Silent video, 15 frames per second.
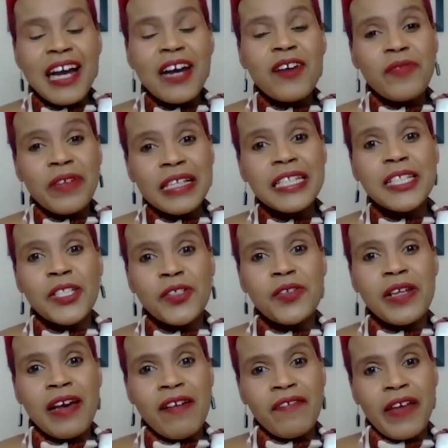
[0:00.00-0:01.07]
I really do
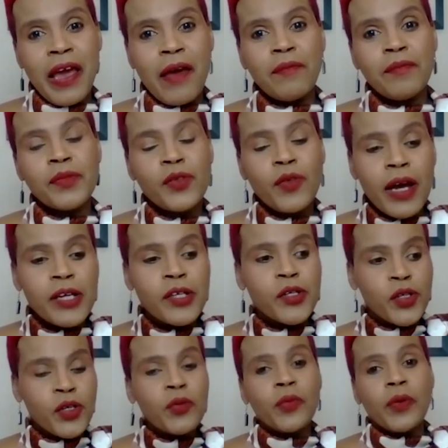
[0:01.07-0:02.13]
love hemp. So I
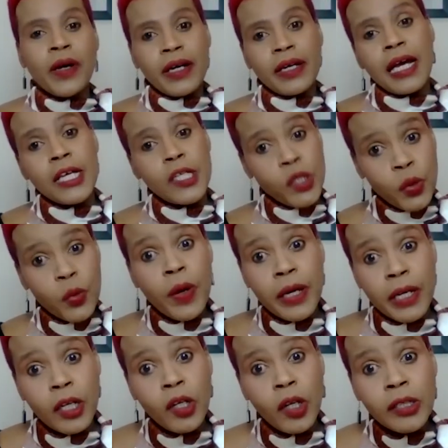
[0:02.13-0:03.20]
do
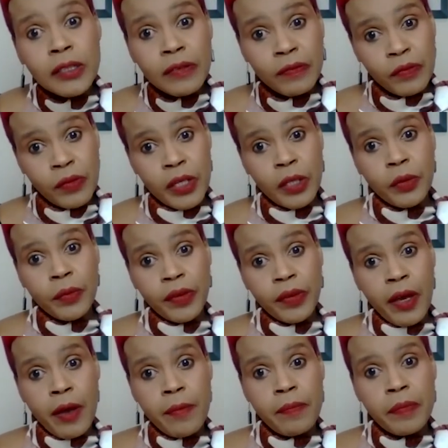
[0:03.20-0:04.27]
quite a lot of work with
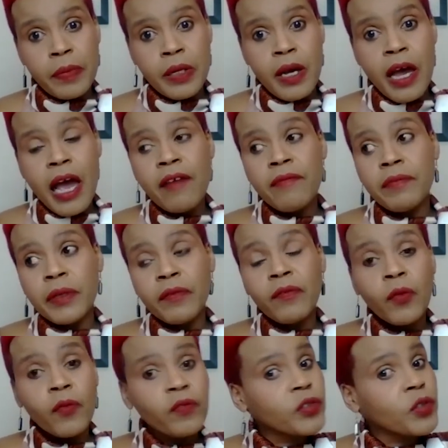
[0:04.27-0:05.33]
hemp, and I have been
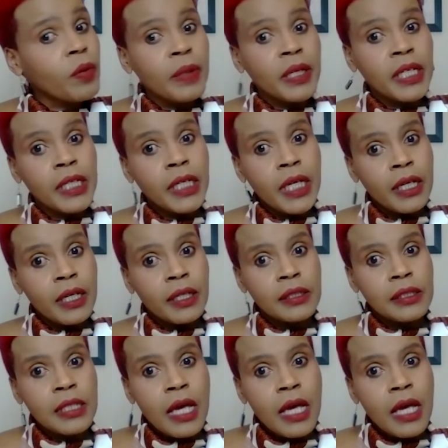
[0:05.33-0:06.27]
for so many years